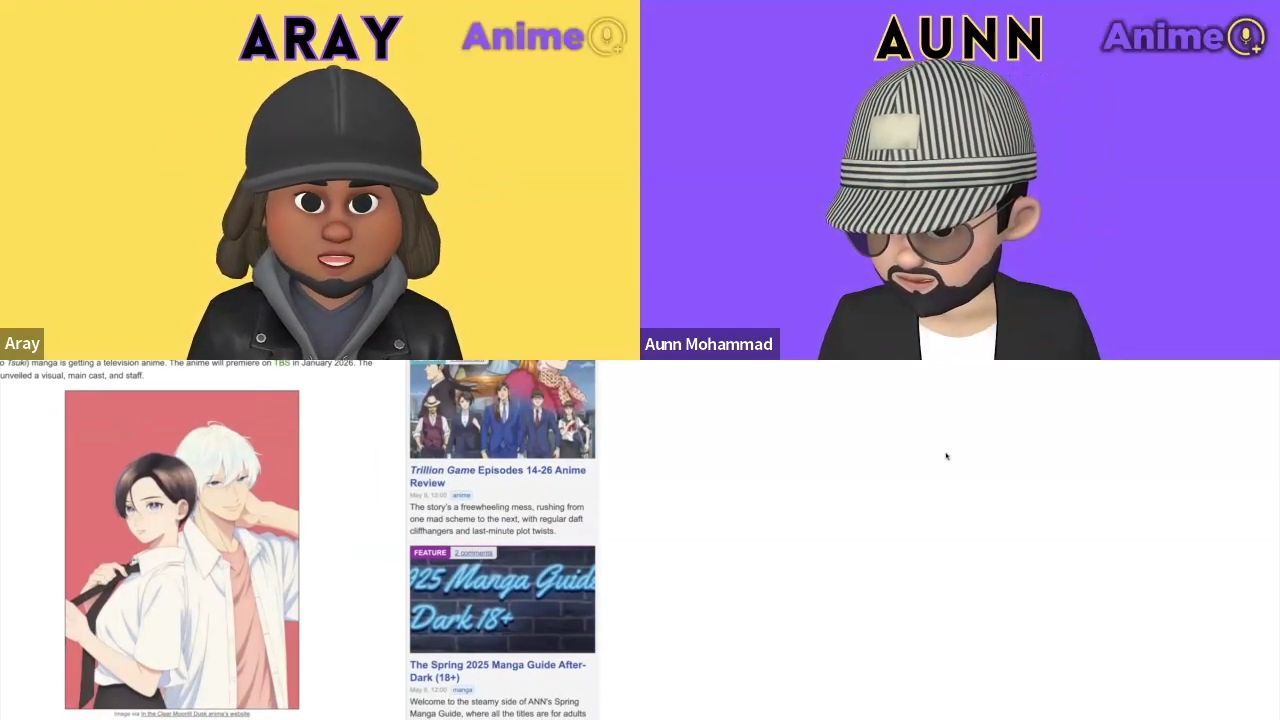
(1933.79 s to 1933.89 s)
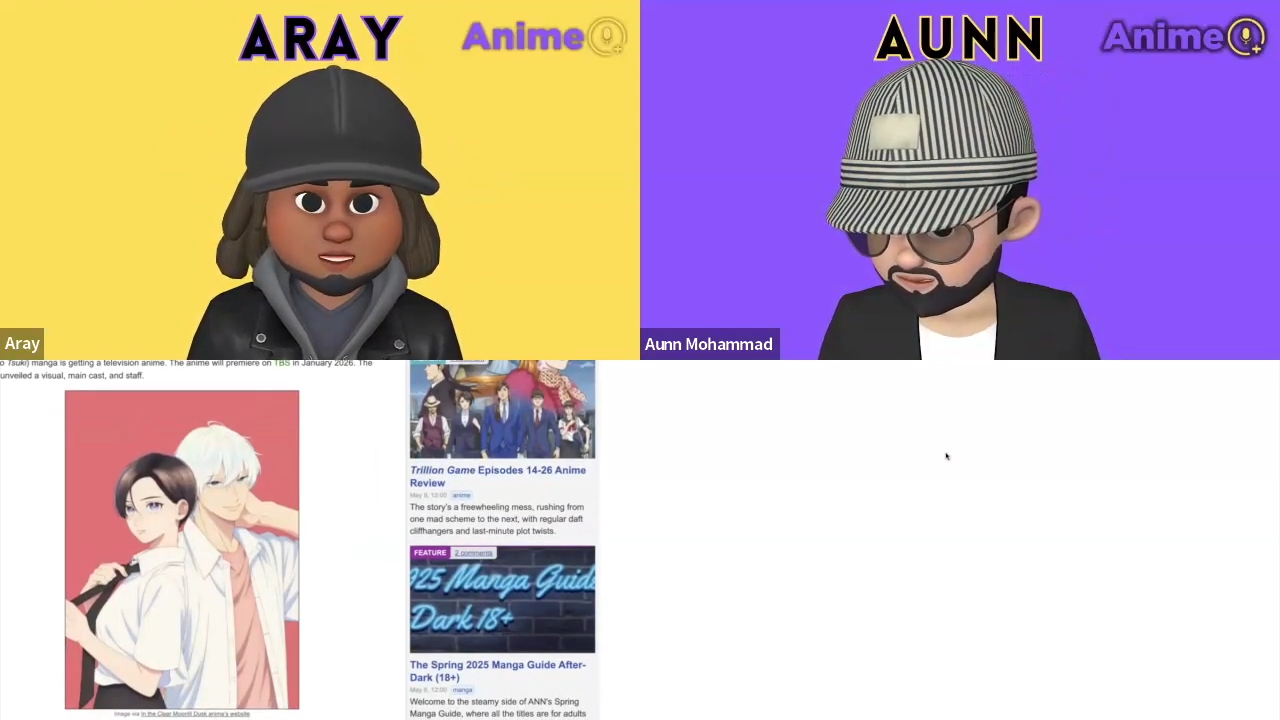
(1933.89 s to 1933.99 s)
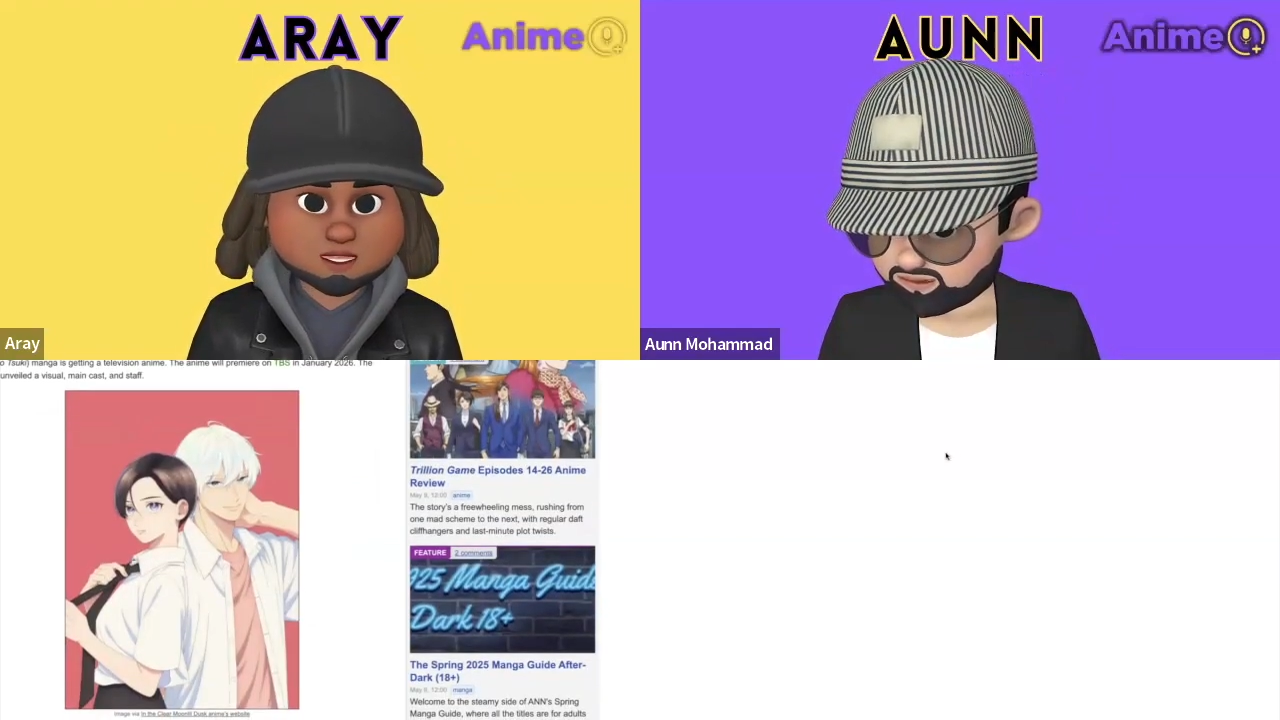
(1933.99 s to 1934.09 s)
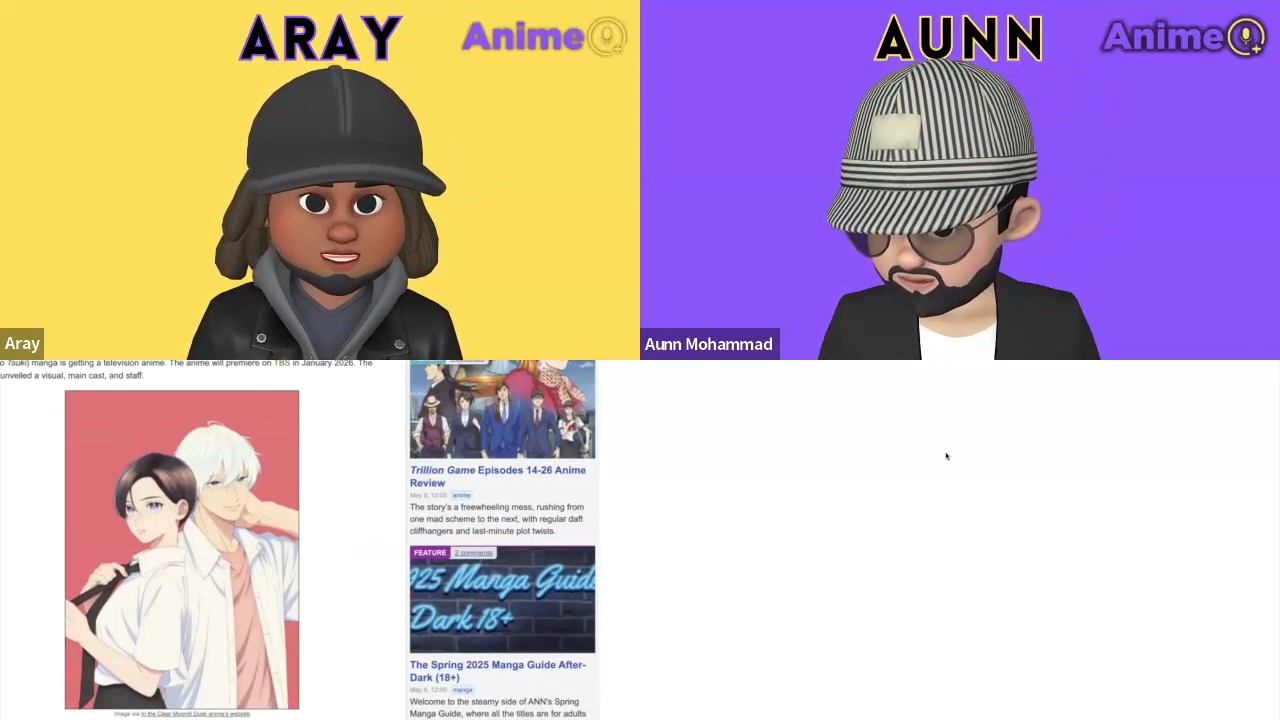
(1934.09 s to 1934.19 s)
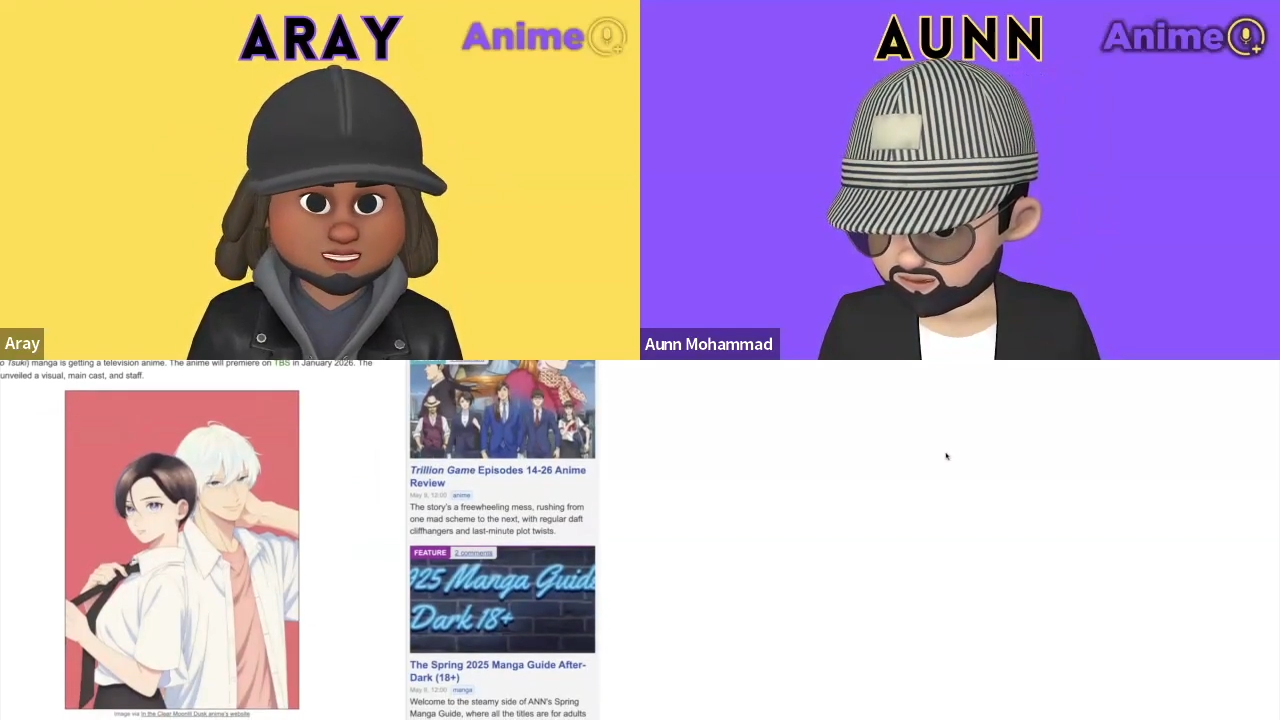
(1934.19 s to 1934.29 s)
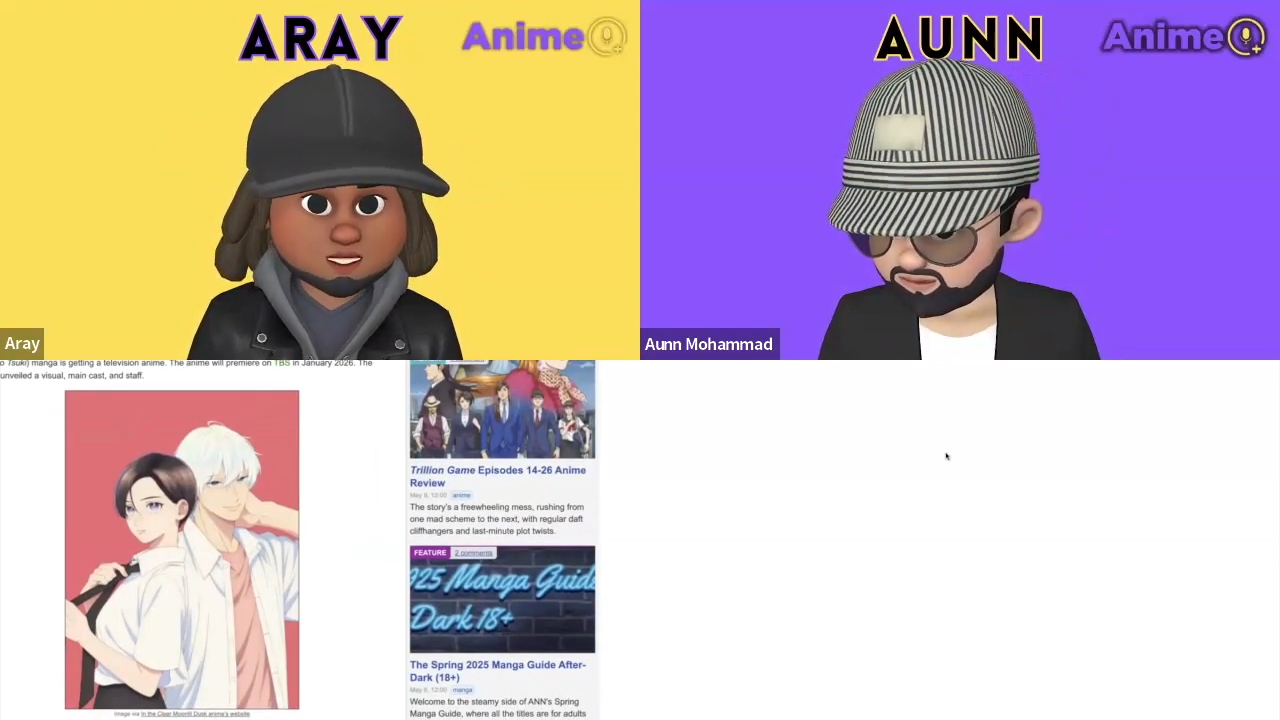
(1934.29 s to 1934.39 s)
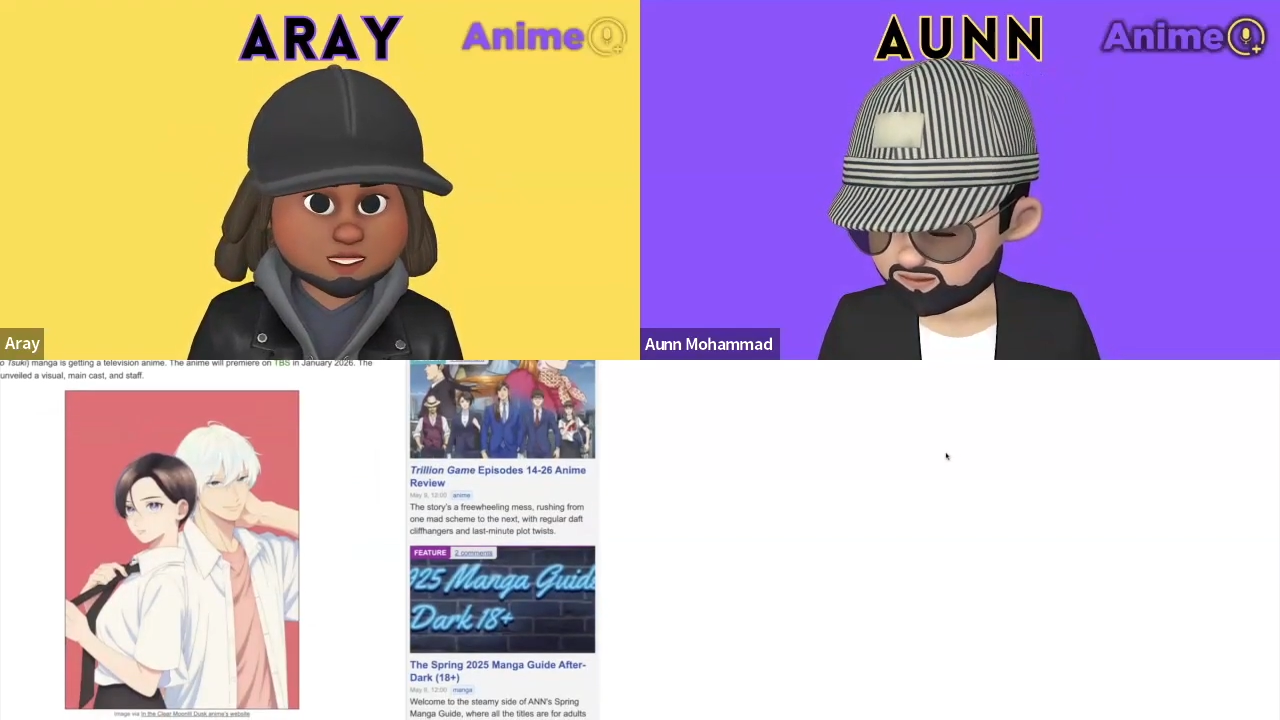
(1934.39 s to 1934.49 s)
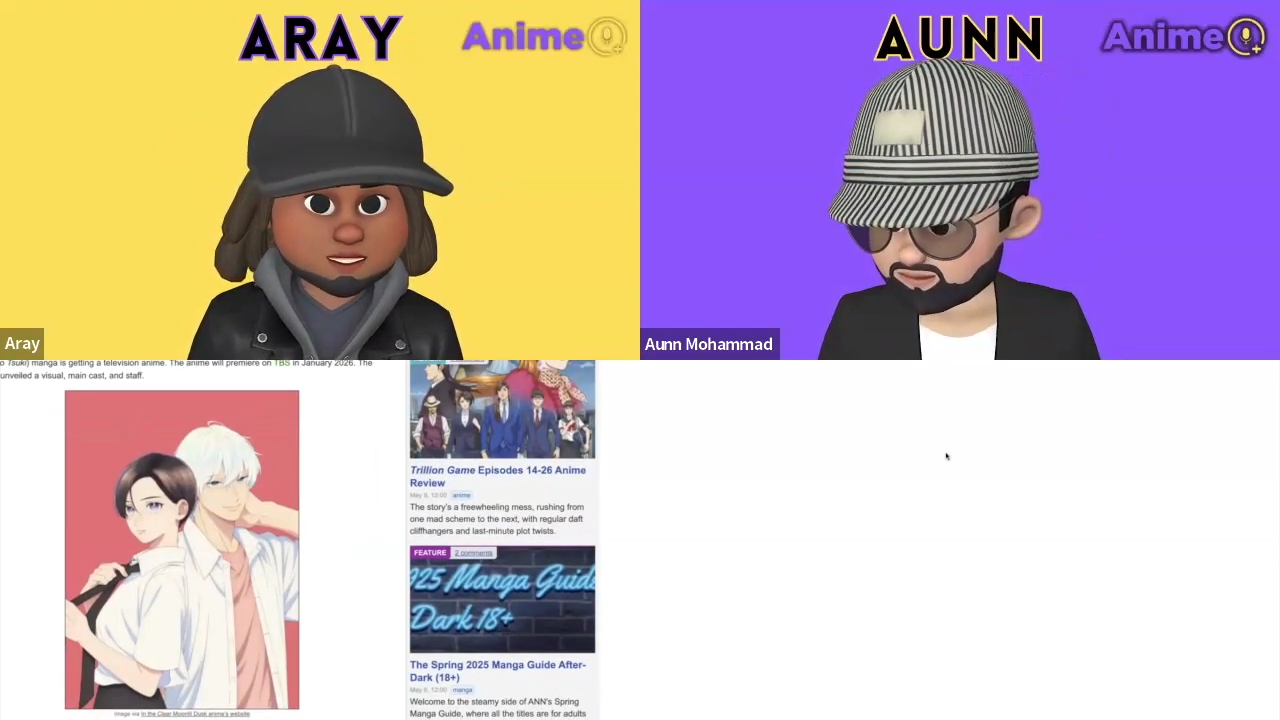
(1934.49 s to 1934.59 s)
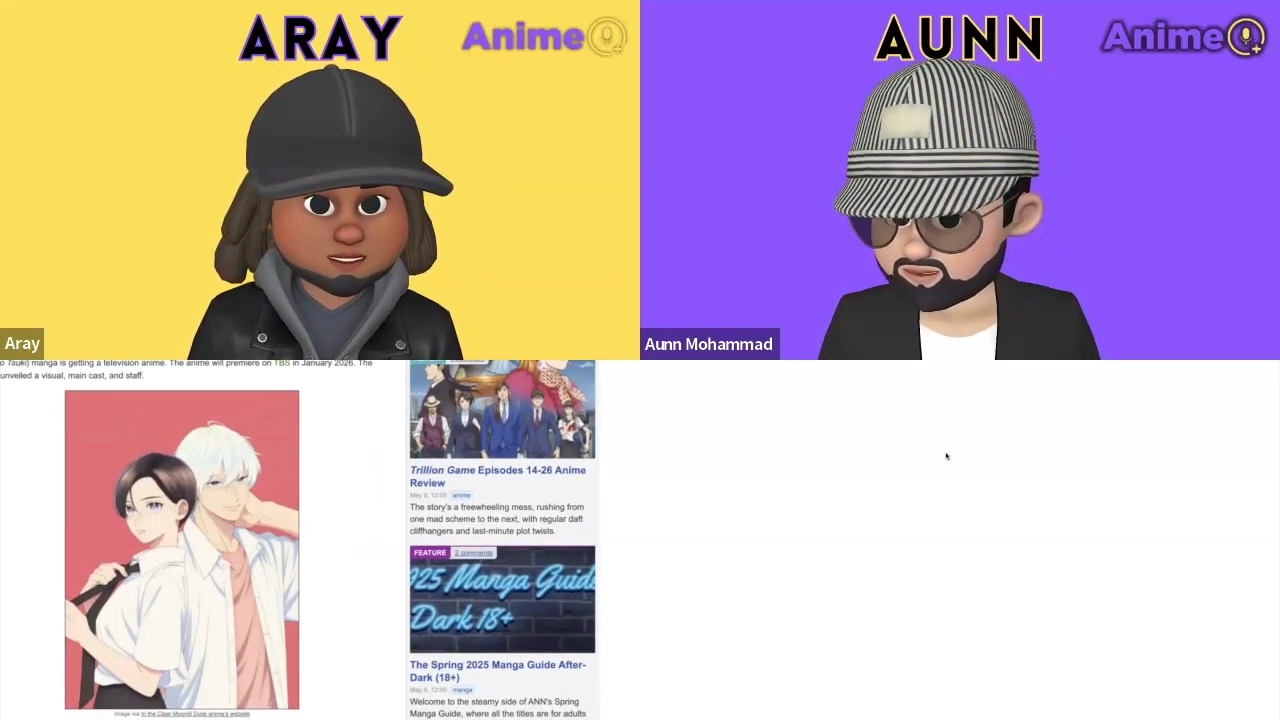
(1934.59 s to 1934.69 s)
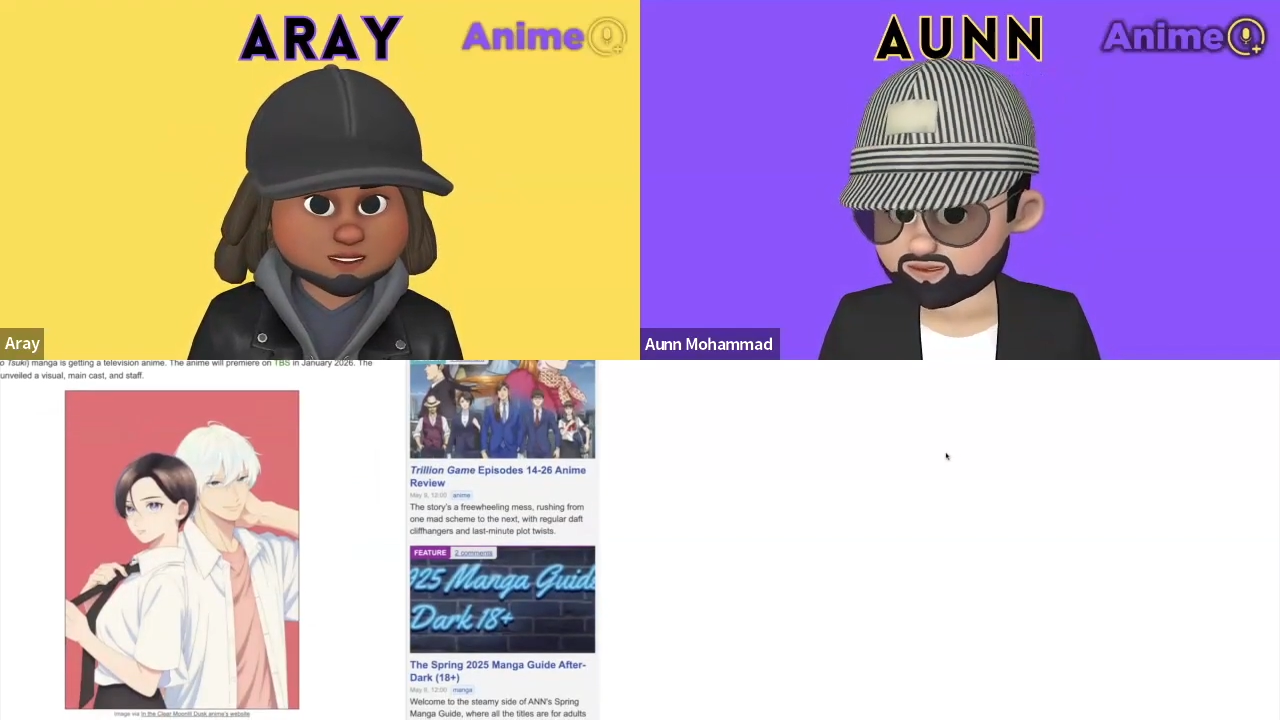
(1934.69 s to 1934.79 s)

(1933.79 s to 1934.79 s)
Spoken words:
for this story.